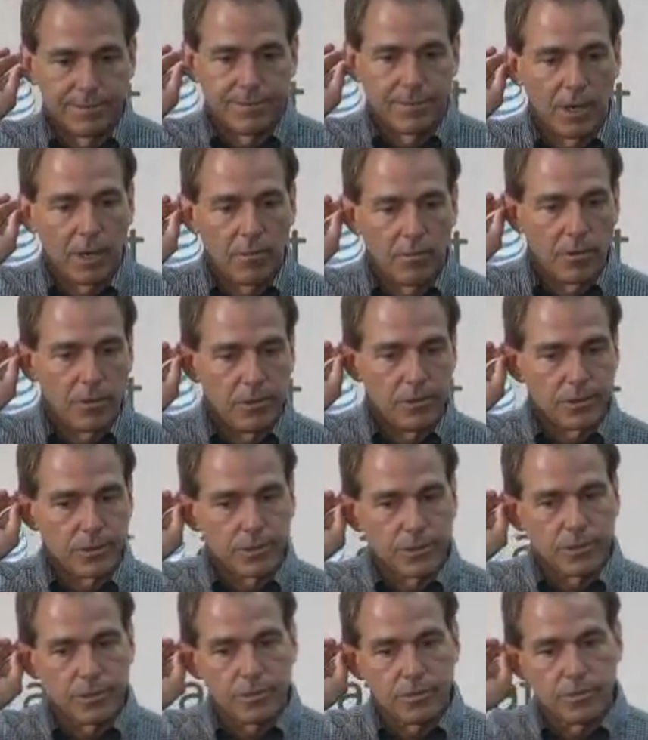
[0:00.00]

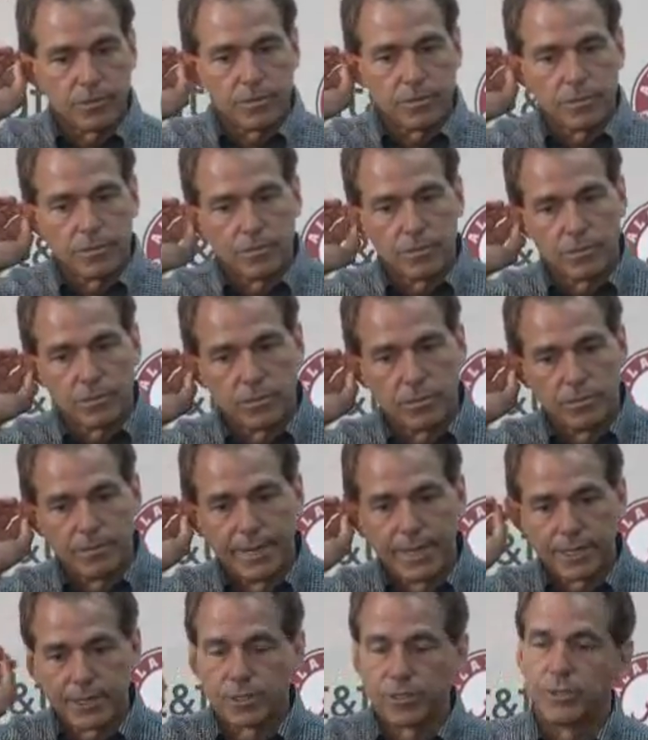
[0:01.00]
almost
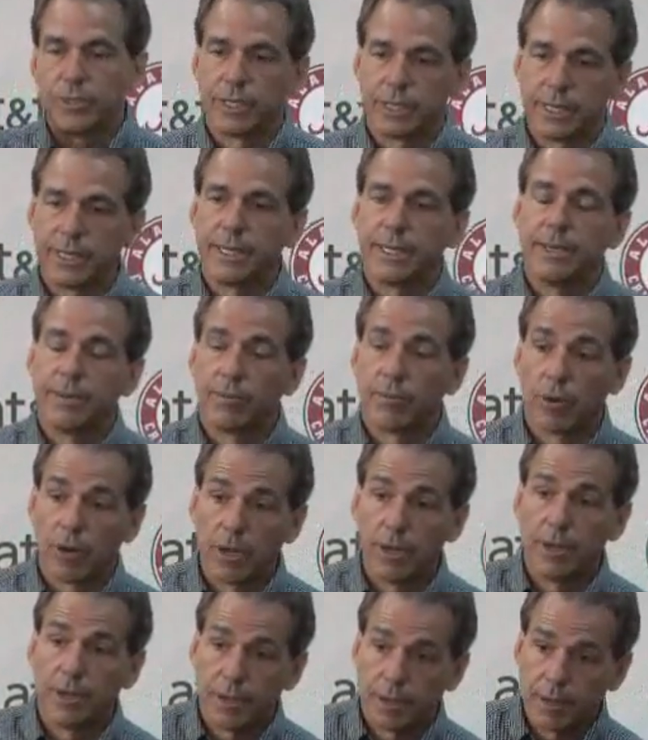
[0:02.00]
make sure that he didn't
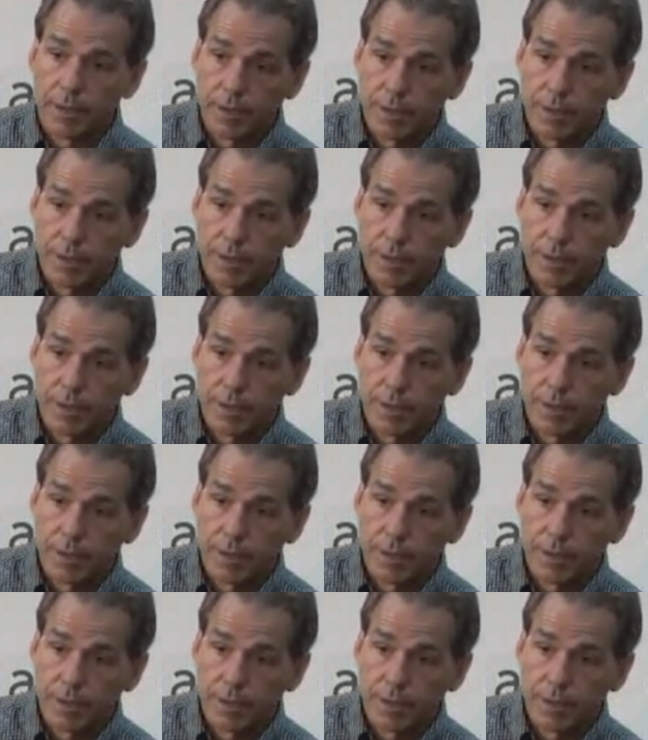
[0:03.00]
run,